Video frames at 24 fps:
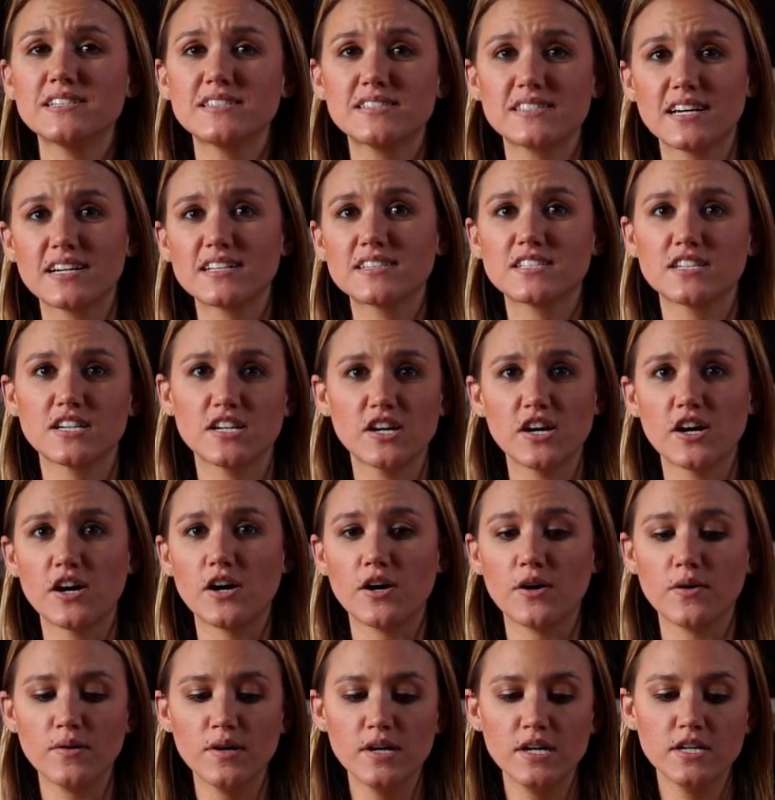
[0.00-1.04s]
set to
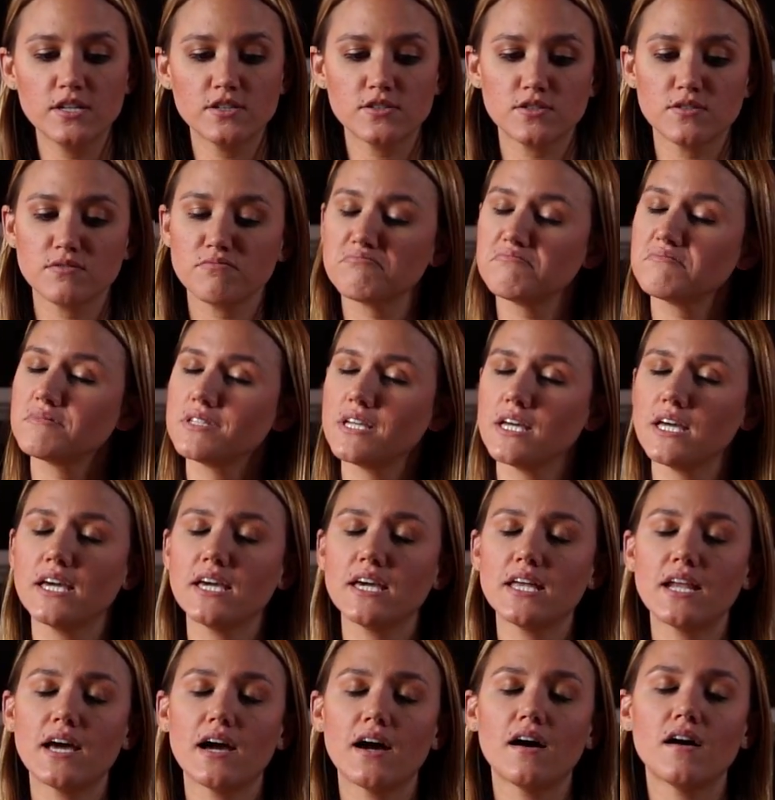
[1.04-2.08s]
go. So take
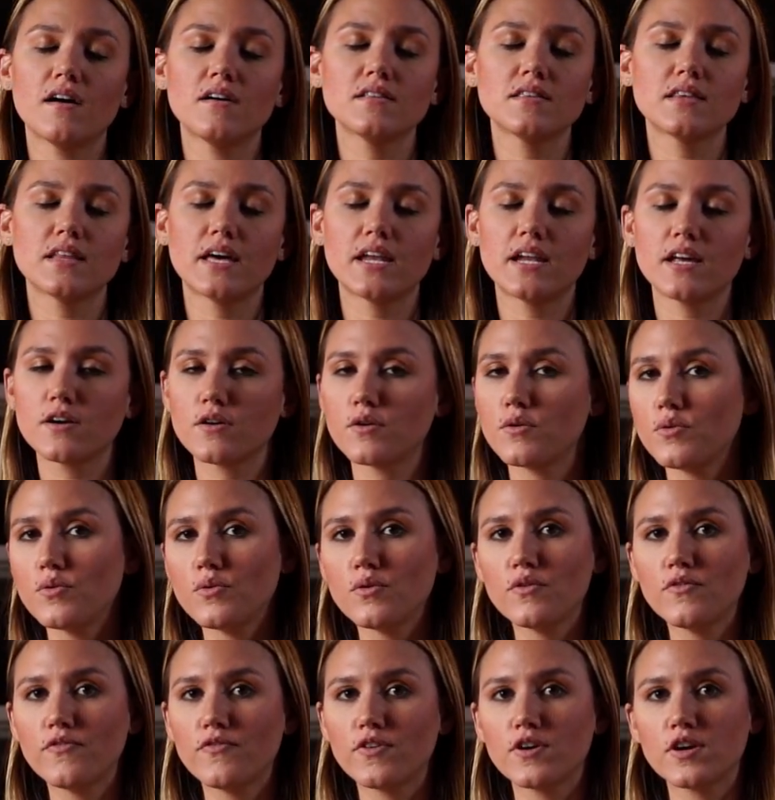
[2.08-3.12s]
it out, let it
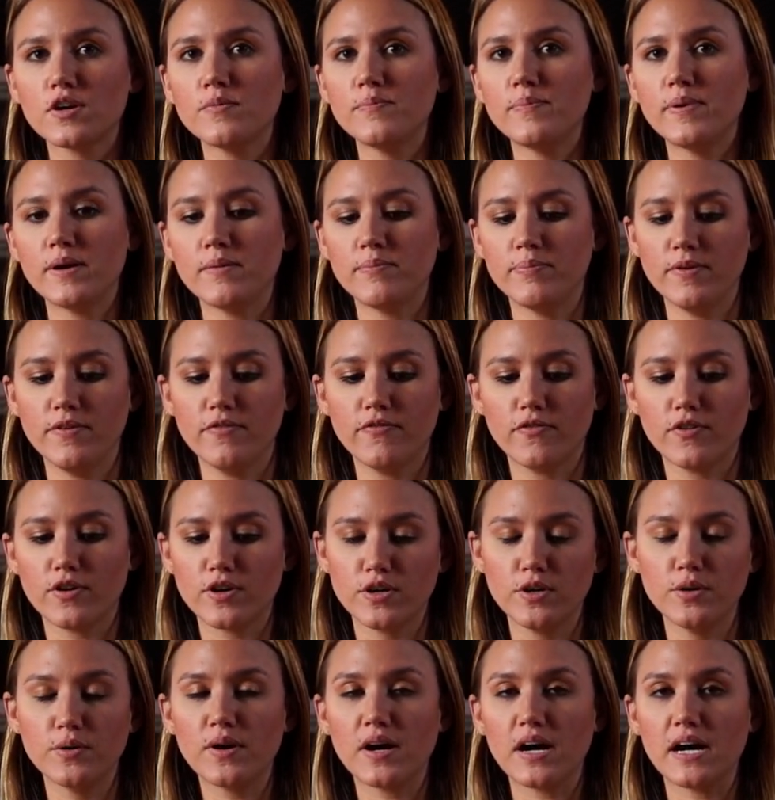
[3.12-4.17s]
cool for a bit before
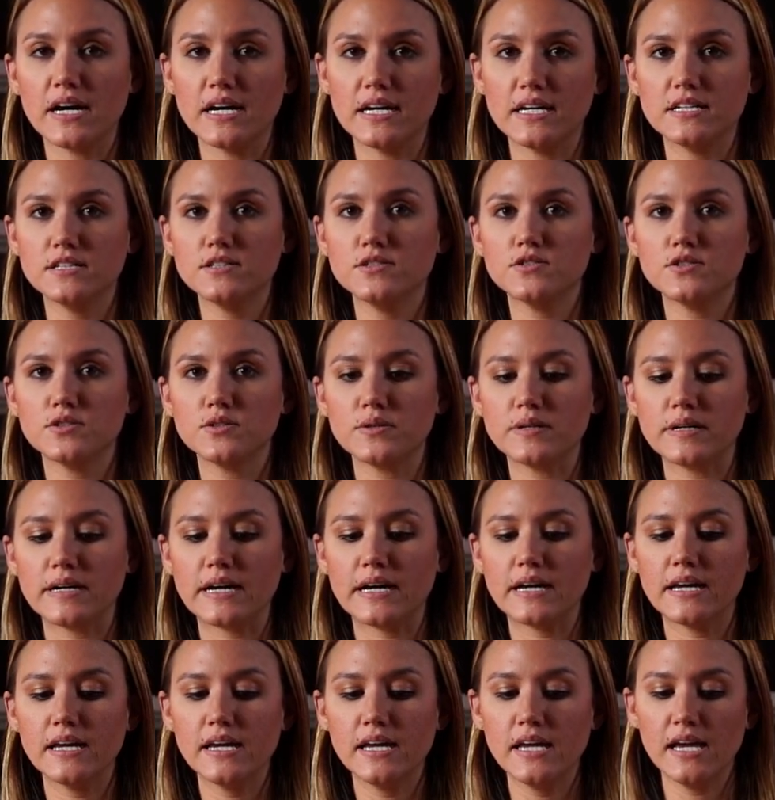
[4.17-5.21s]
you cut into
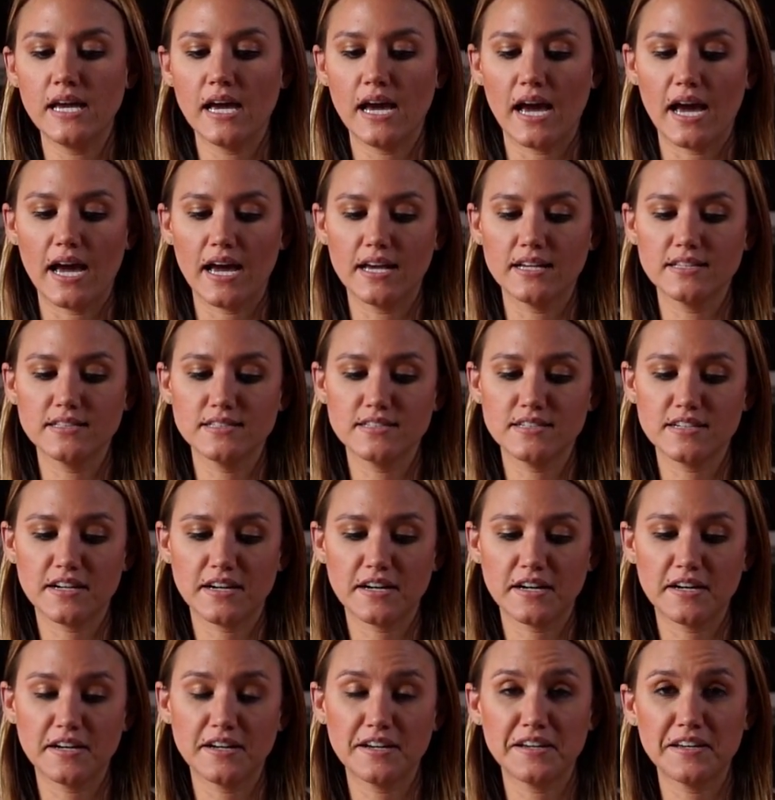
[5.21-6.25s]
it, and
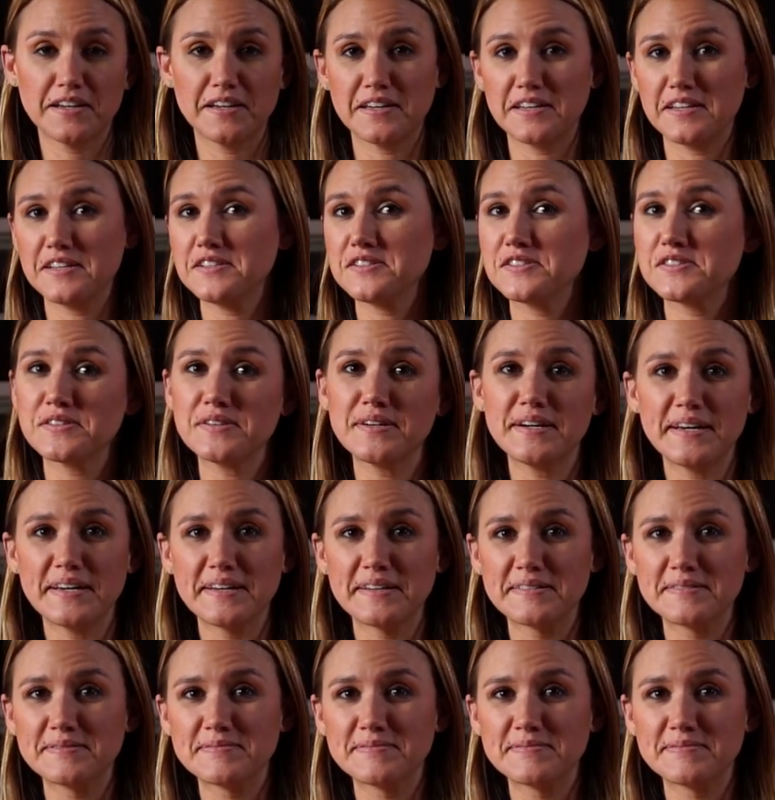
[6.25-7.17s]
enjoy.